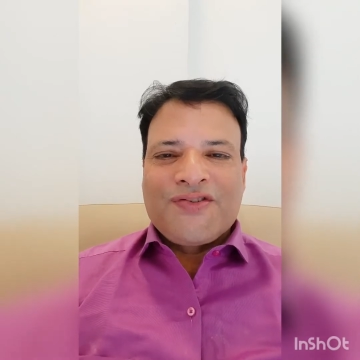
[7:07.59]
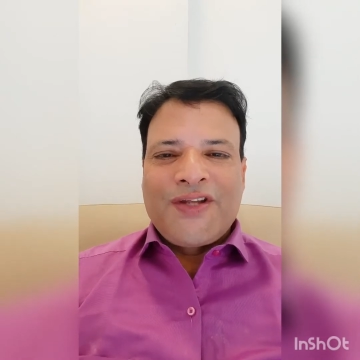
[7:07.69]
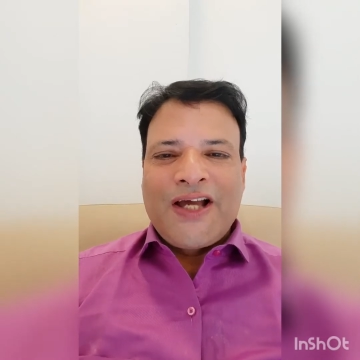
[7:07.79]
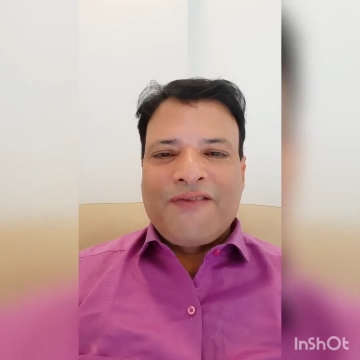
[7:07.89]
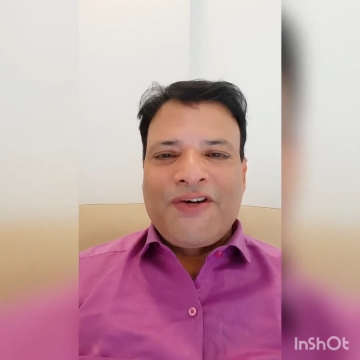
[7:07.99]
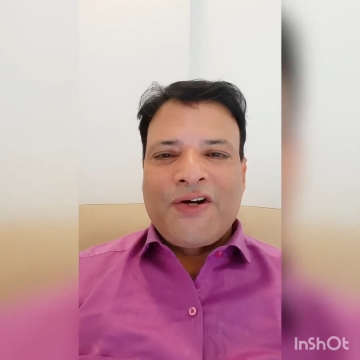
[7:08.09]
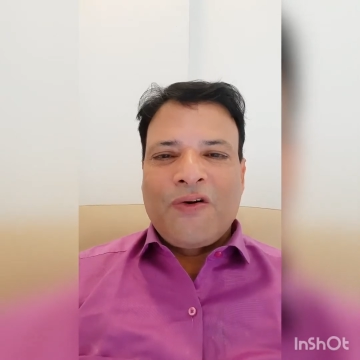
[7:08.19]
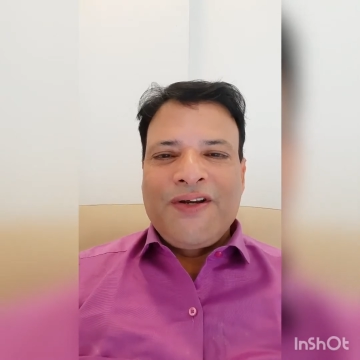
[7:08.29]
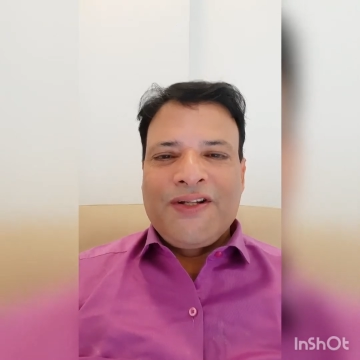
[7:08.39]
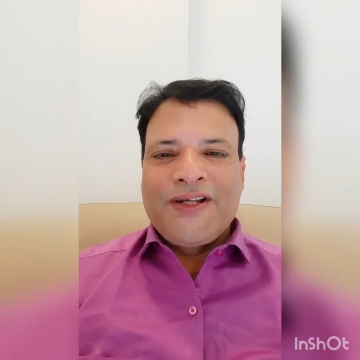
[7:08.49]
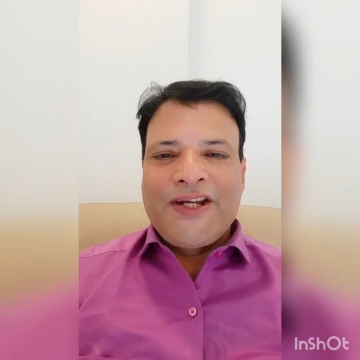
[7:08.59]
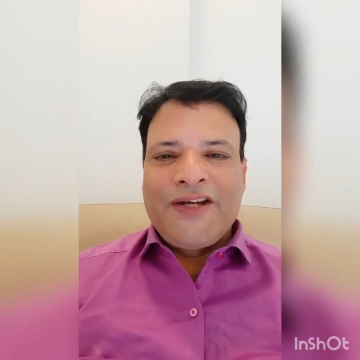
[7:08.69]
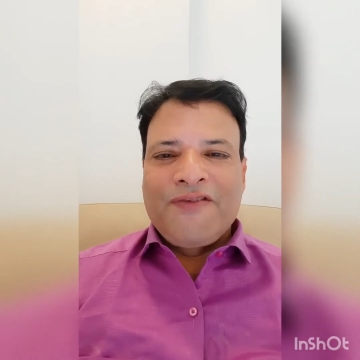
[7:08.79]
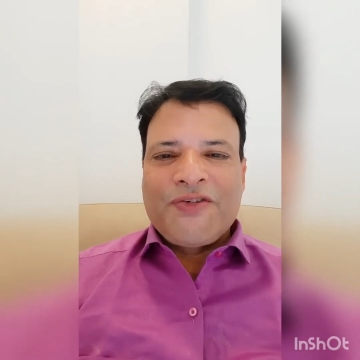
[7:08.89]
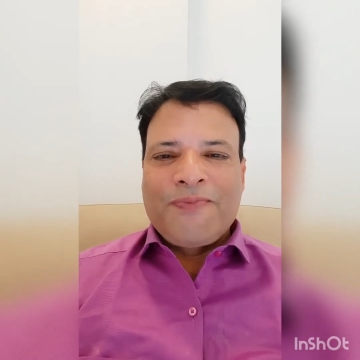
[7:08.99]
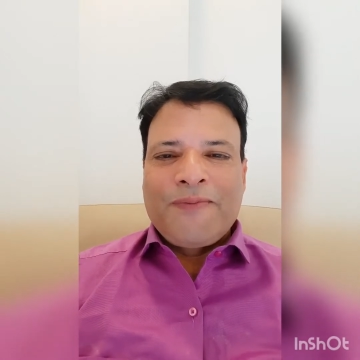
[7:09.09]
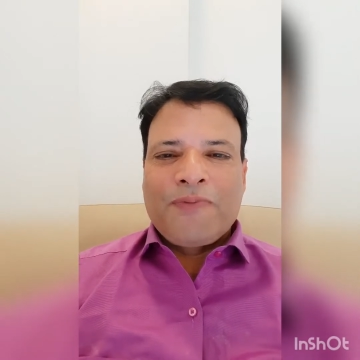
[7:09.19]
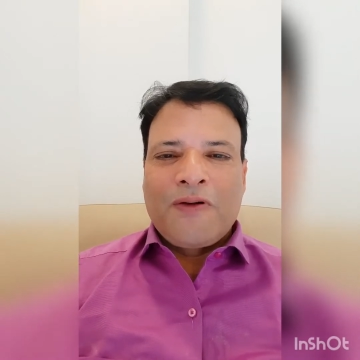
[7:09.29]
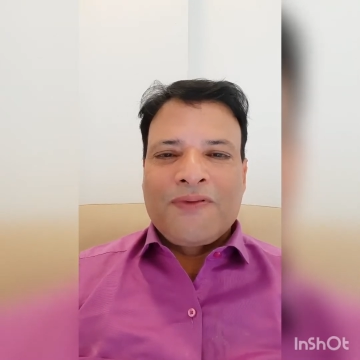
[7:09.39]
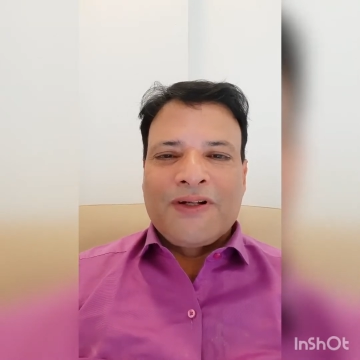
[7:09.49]
they are withdrawing their investment
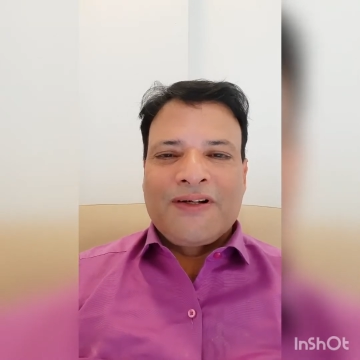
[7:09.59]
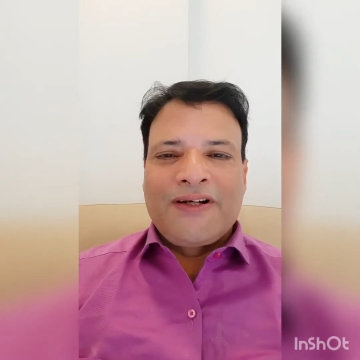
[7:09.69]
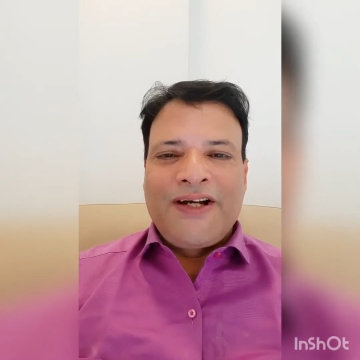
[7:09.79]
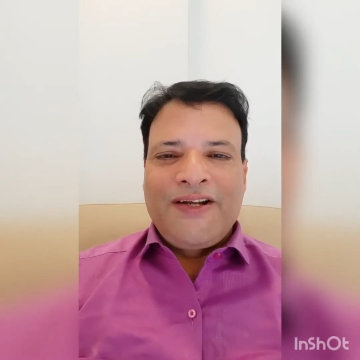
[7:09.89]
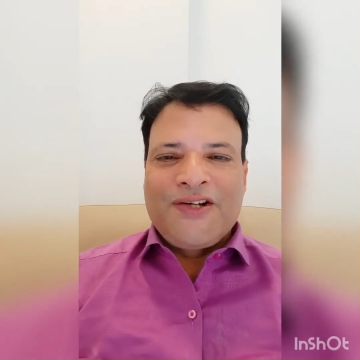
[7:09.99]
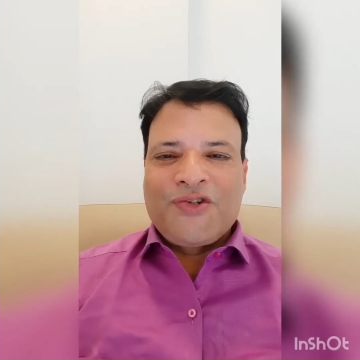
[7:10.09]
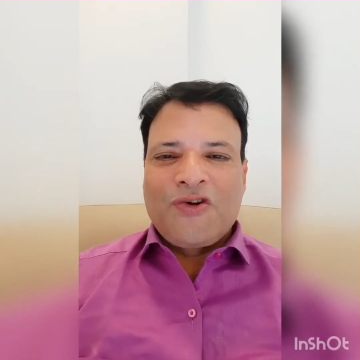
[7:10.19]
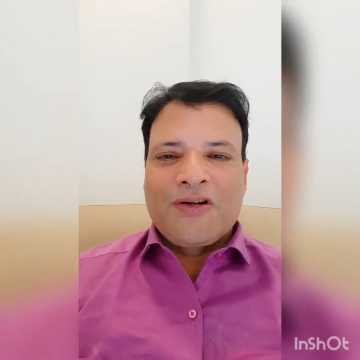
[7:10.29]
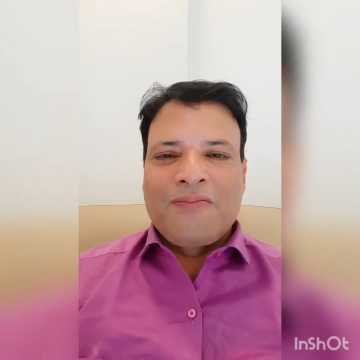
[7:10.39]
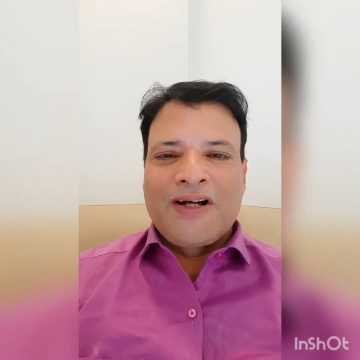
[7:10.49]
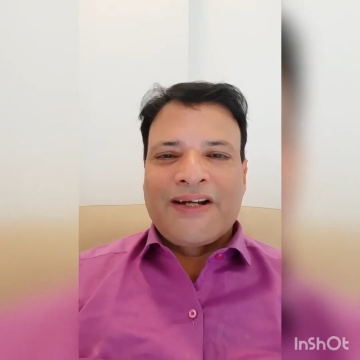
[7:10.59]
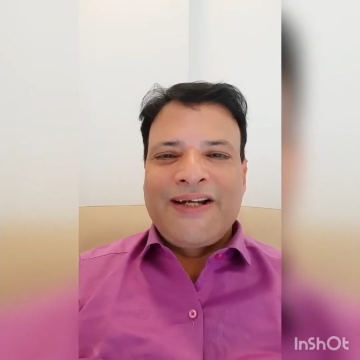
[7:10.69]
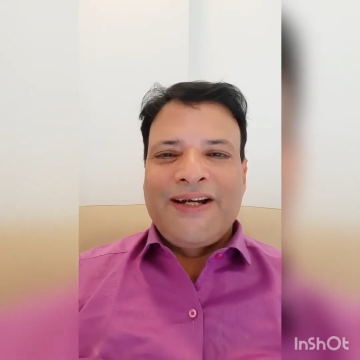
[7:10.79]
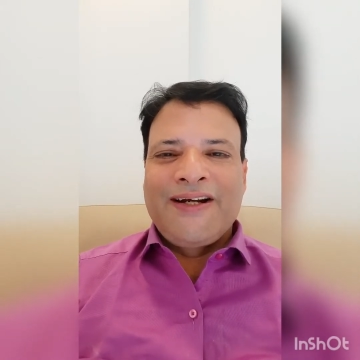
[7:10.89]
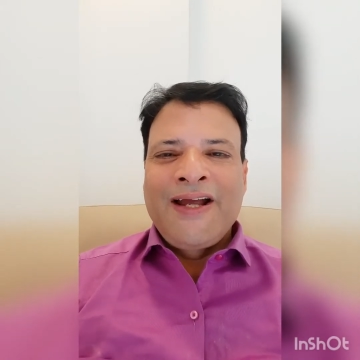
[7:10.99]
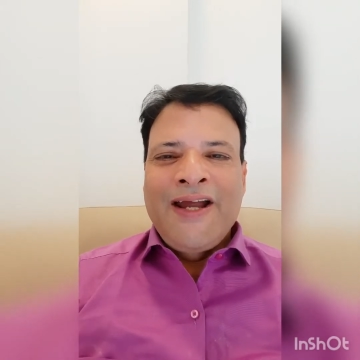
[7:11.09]
from the Indian stock market,